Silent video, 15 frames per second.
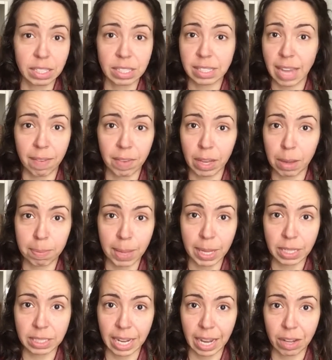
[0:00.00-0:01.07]
is having a
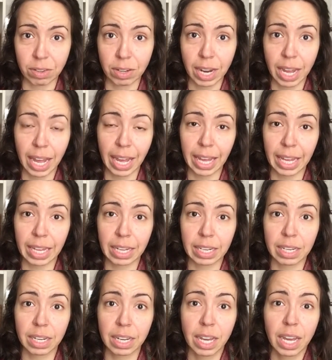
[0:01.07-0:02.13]
meltdown and